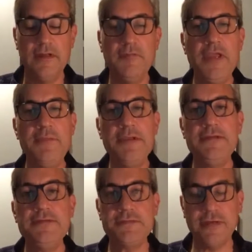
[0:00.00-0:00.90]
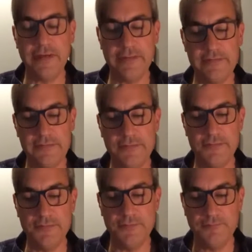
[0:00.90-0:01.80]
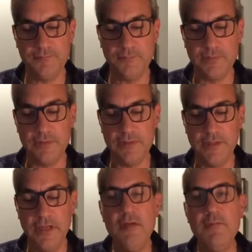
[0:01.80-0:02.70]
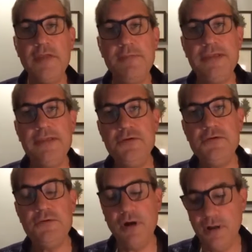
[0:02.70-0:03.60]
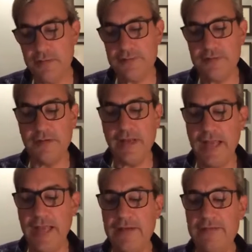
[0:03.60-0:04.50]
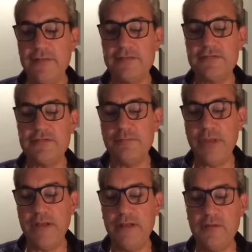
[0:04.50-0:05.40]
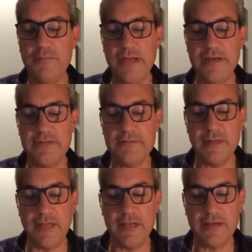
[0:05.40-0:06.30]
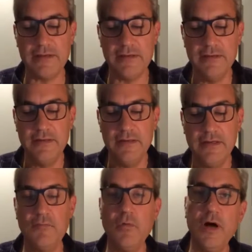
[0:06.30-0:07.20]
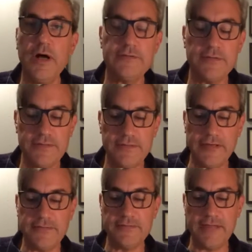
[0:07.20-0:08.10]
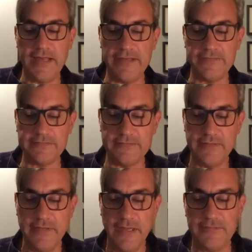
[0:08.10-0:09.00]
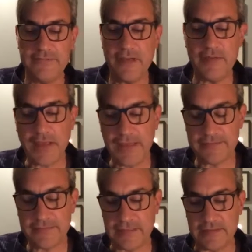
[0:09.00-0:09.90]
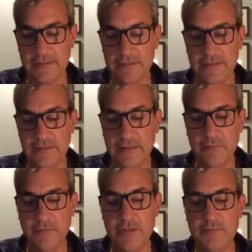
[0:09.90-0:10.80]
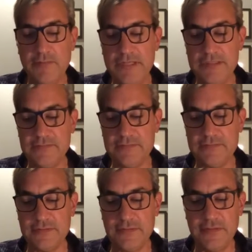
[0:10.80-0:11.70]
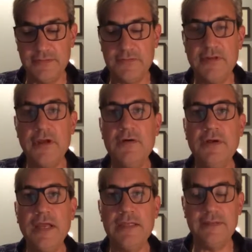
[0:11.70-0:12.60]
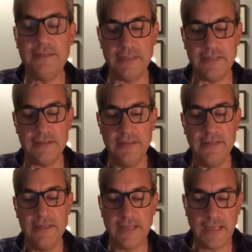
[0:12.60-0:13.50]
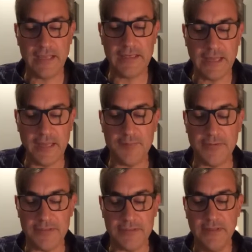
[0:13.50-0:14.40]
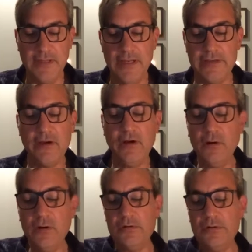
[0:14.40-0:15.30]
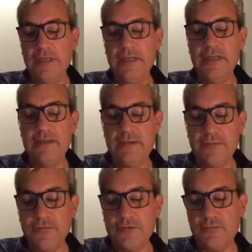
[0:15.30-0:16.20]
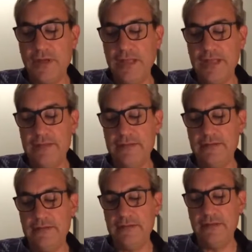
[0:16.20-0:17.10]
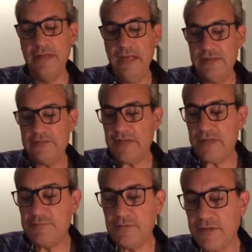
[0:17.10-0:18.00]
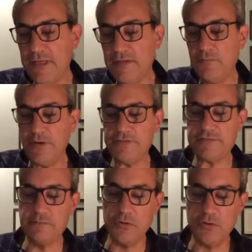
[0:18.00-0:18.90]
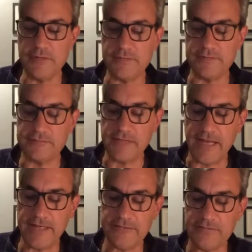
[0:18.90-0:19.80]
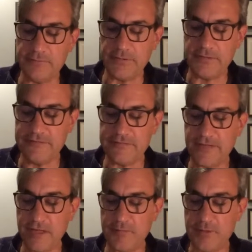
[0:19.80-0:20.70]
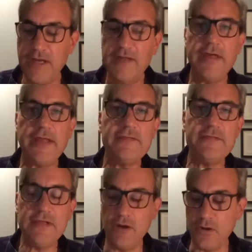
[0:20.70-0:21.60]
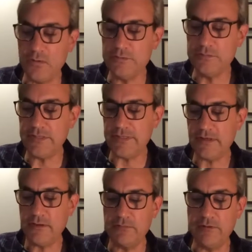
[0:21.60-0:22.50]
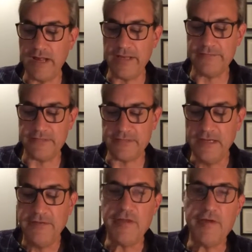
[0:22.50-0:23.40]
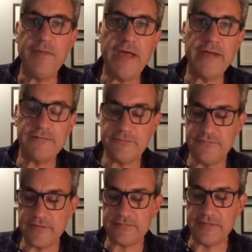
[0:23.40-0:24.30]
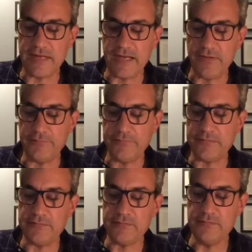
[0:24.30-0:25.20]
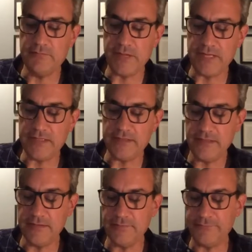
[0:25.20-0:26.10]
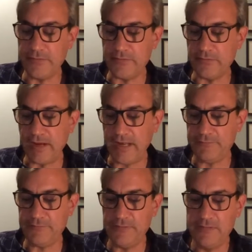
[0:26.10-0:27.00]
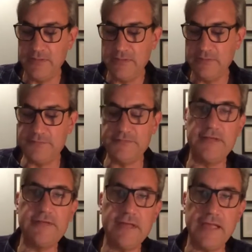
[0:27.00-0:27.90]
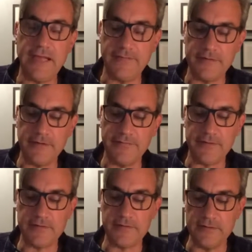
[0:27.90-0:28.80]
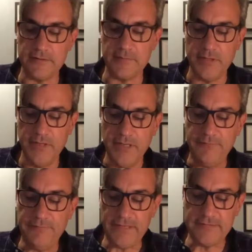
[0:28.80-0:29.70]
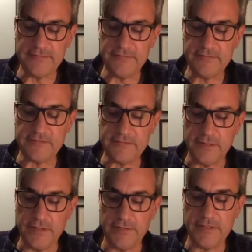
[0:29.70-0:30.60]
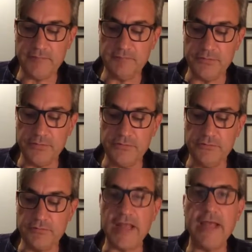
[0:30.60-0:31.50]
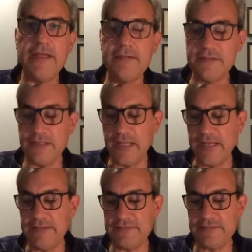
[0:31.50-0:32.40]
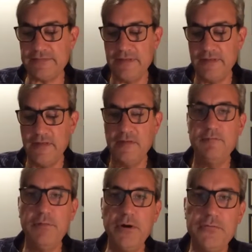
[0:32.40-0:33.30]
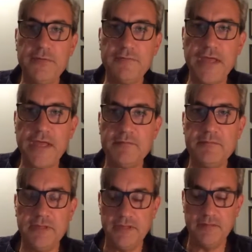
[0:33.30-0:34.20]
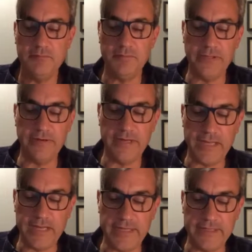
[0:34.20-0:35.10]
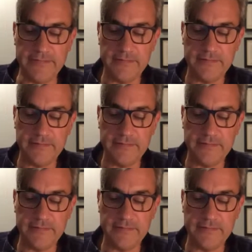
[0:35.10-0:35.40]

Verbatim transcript: Maybe you saw it too. Maybe you also had the spellbound luck of wandering to other tasks instead of asking what it means to know anything can happen in a wholly different way instead of looking once more at the slash of police tape that is the only horizon that matters just now for the two men in the photograph who sit together on the curb, faces glowing blue red in the lights, both of them bleary eyed,